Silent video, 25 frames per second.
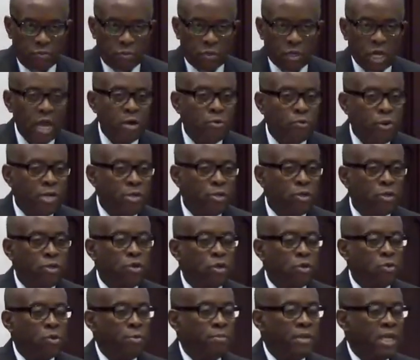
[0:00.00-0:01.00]
And when you
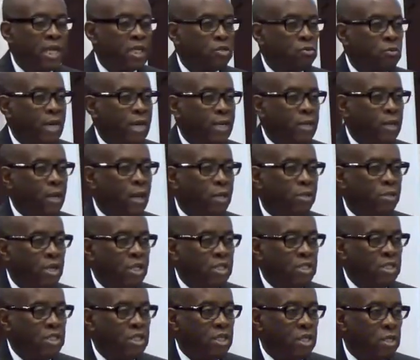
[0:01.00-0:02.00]
do them, guess what?
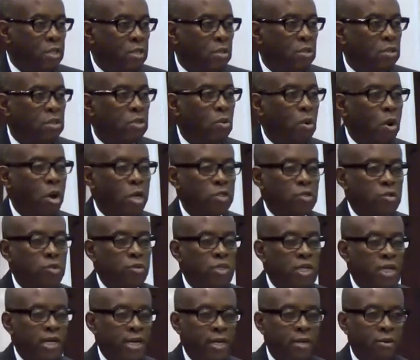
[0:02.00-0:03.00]
Others see the good works. Who
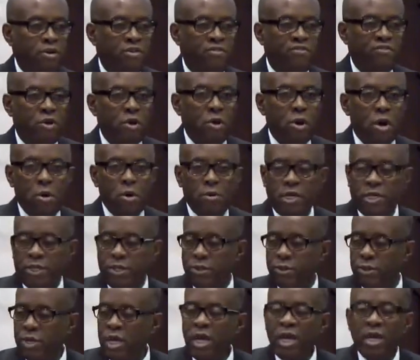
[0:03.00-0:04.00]
did they glory
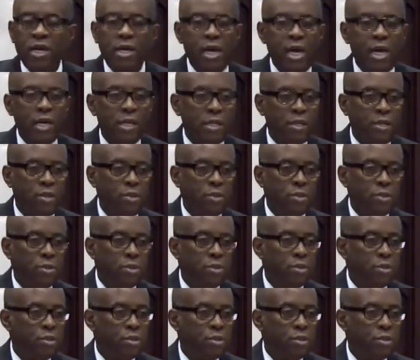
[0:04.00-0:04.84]
to? Not you.